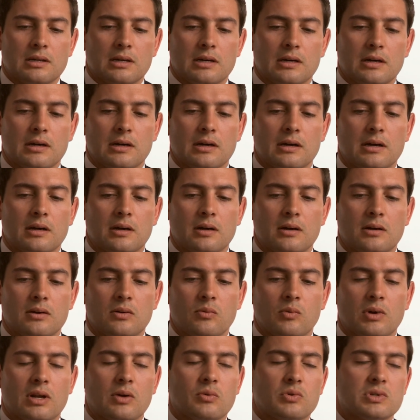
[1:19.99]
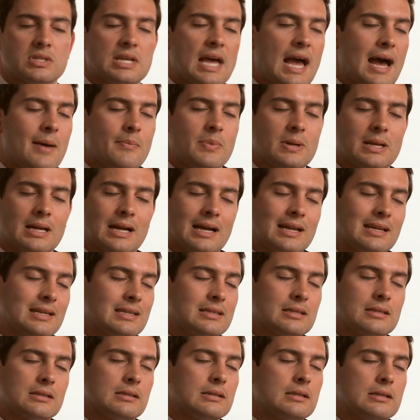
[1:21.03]
uh, when it was happening, I
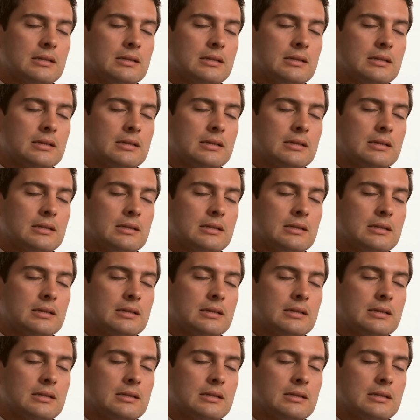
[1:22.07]
didn't